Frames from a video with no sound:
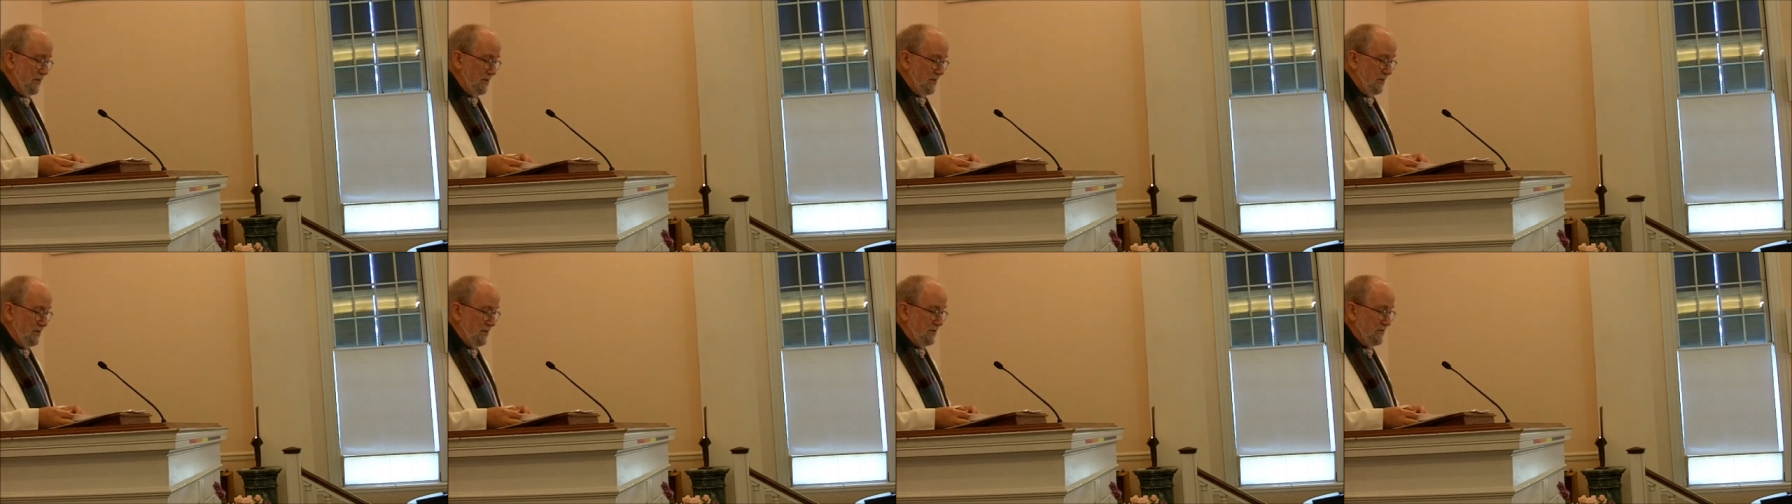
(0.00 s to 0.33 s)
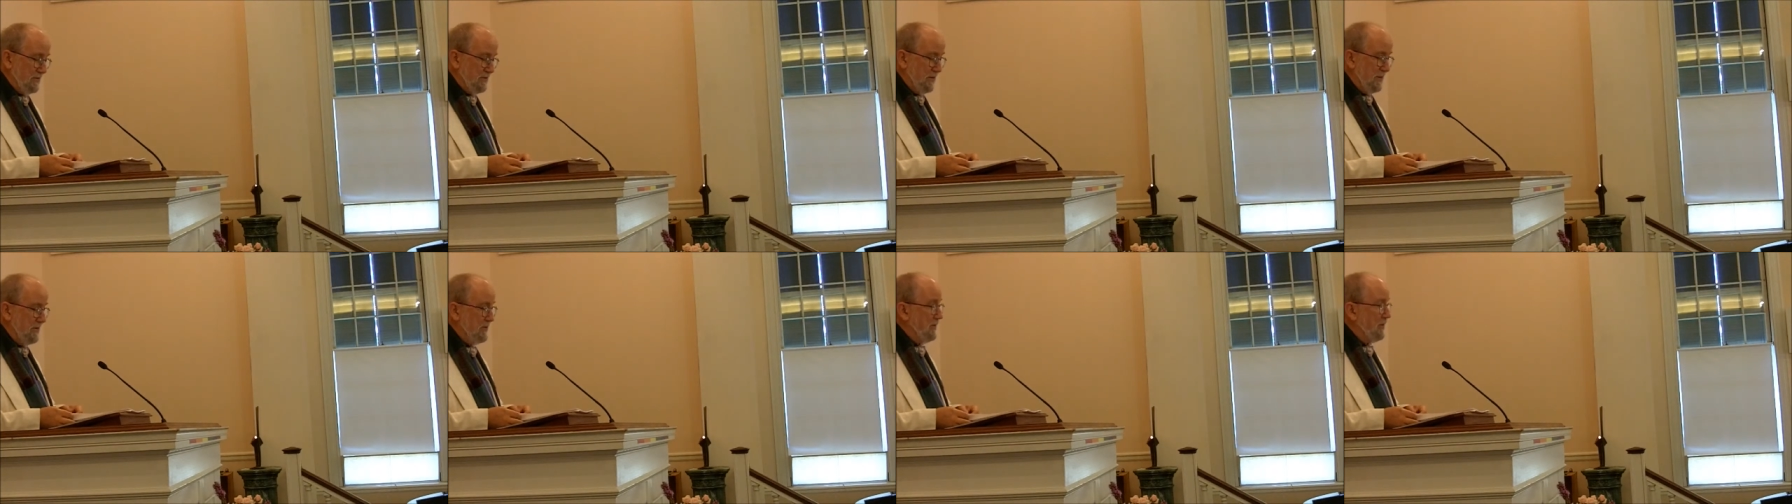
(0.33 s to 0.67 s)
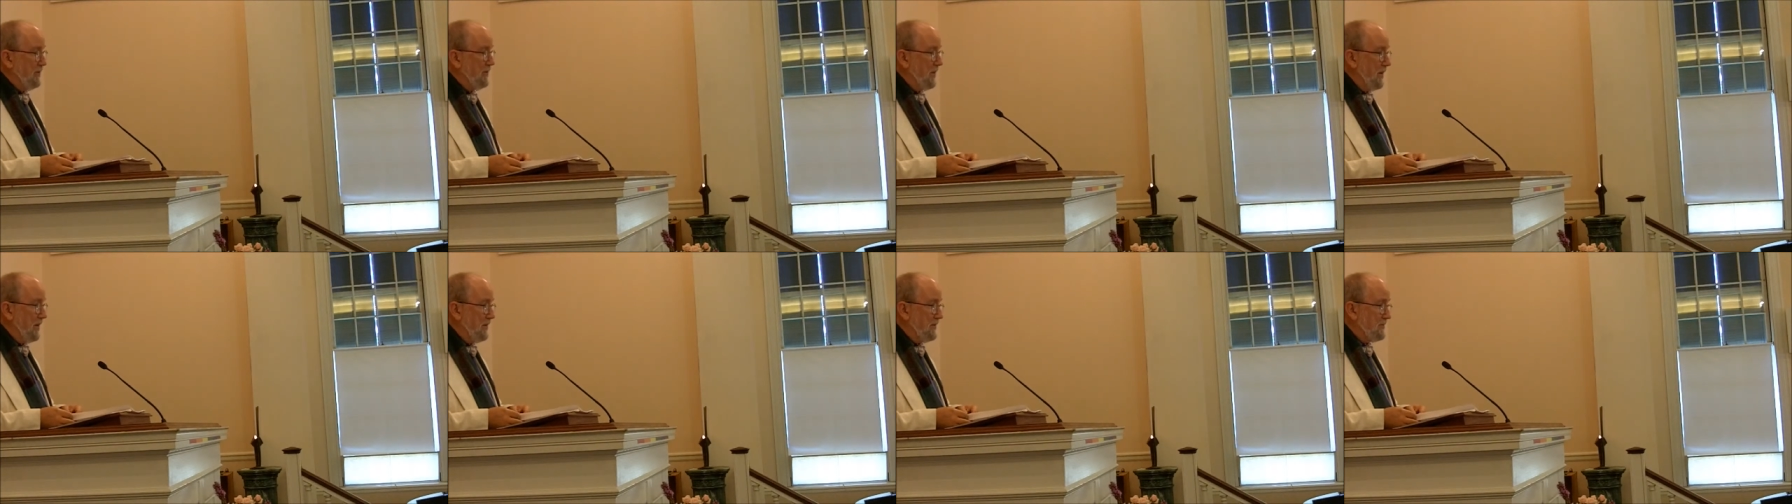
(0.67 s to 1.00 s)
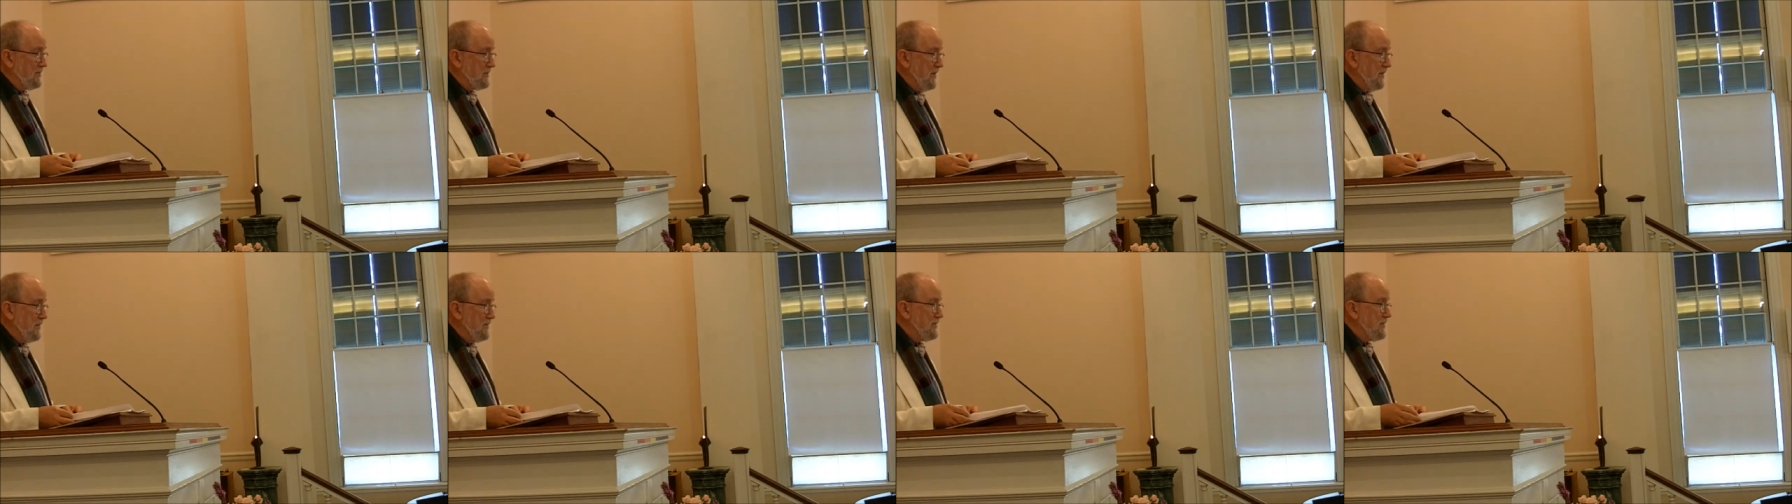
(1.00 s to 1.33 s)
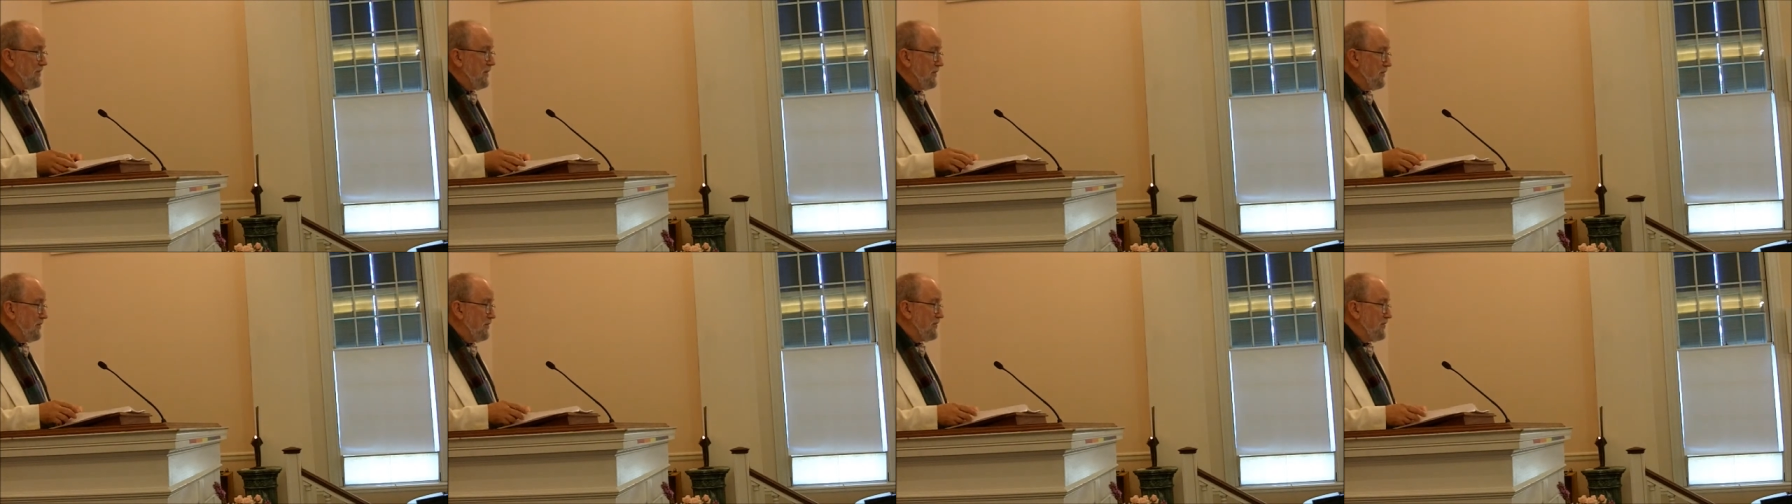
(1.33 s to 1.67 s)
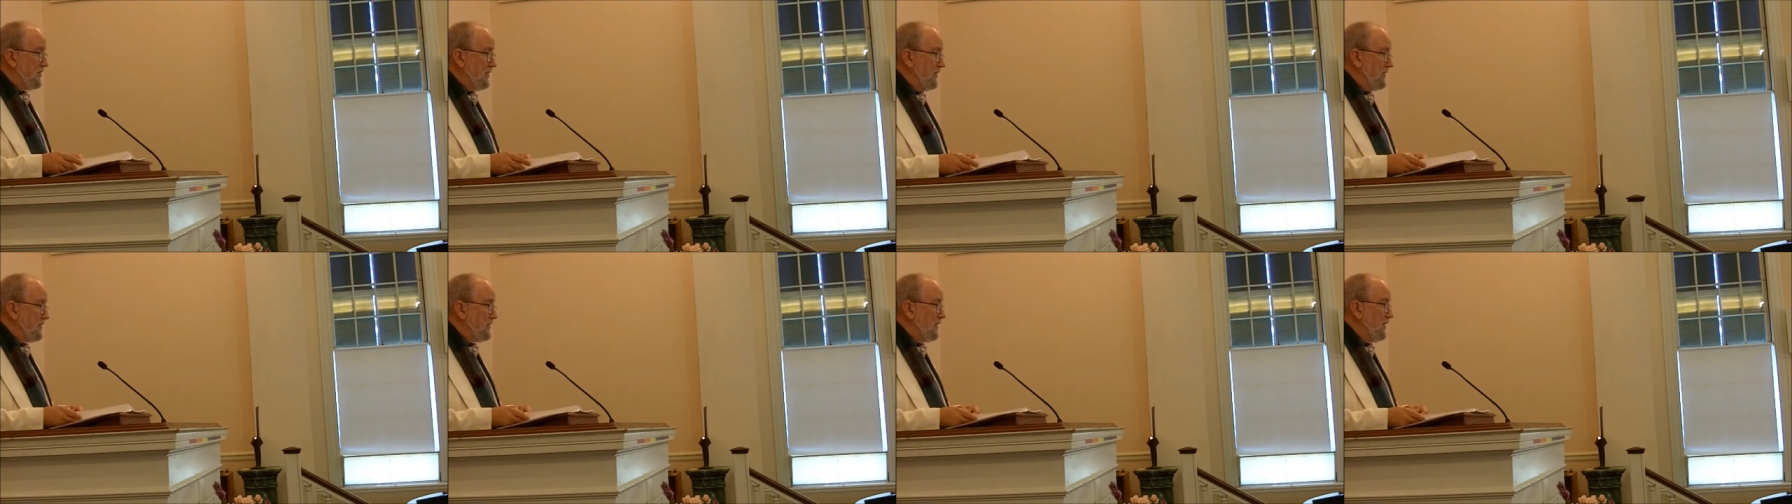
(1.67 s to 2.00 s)
Indians and the United States ever
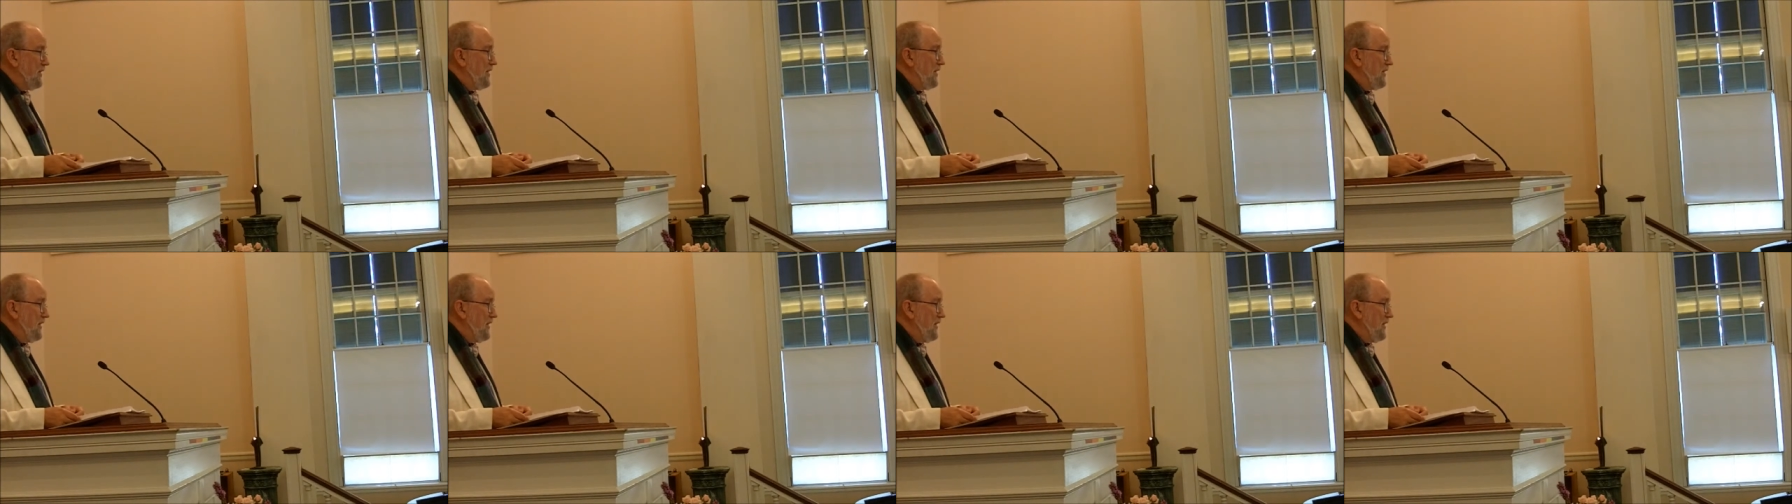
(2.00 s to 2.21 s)
since.